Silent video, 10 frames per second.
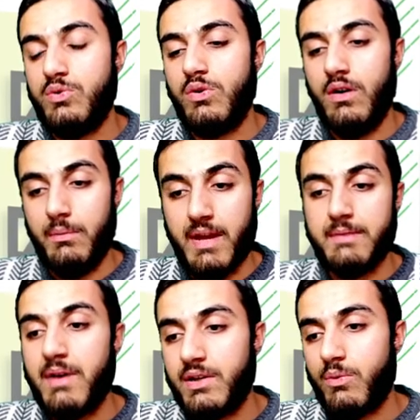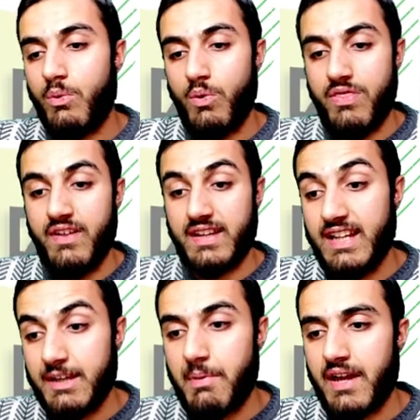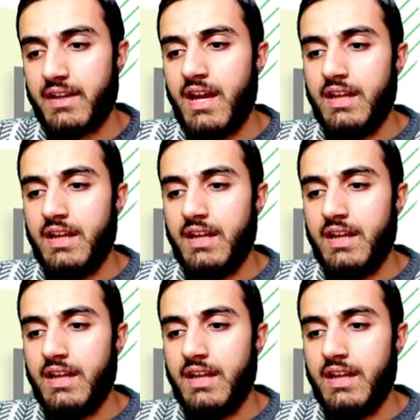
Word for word: to uh, make money with ClickBank.